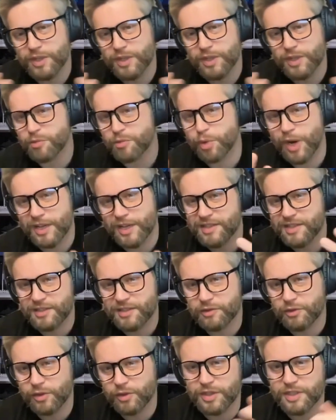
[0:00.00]
what does the
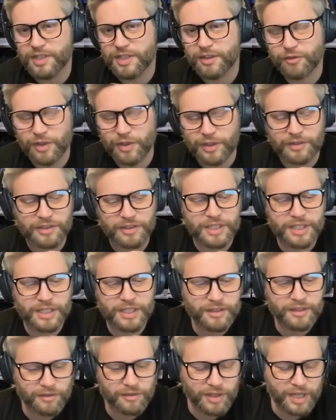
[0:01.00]
process look
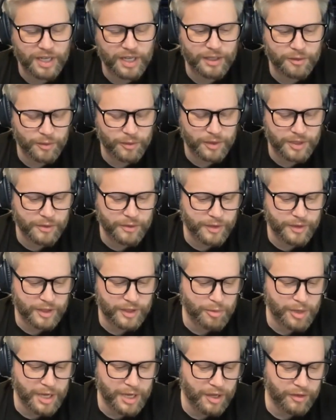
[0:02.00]
differently like when you
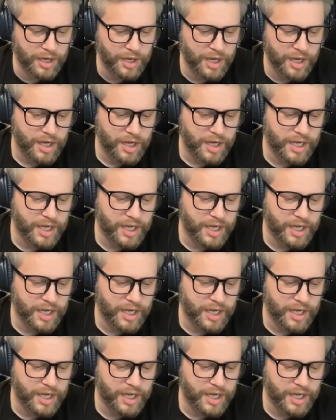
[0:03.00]
think about